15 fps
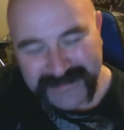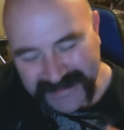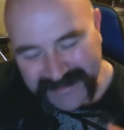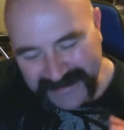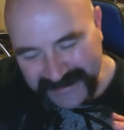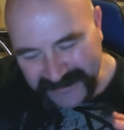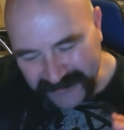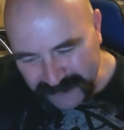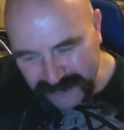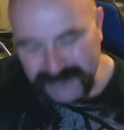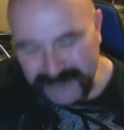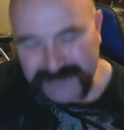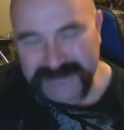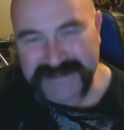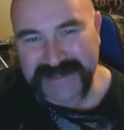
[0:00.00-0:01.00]
that it
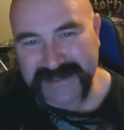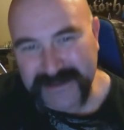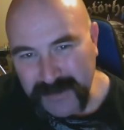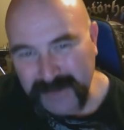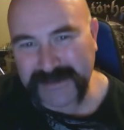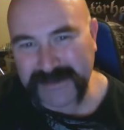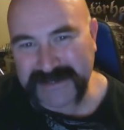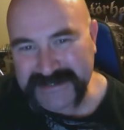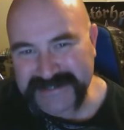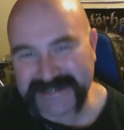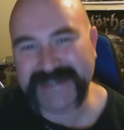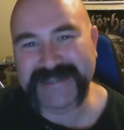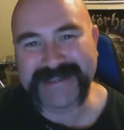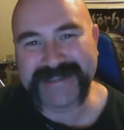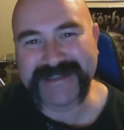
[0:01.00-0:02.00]
grows in the public
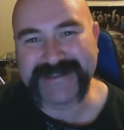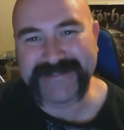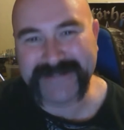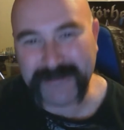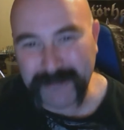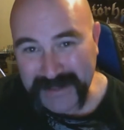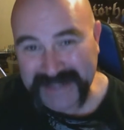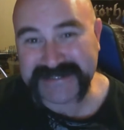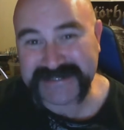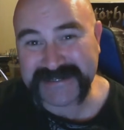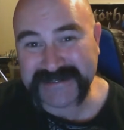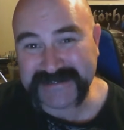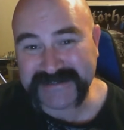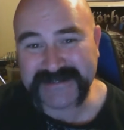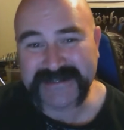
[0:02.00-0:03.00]
psyche, the better.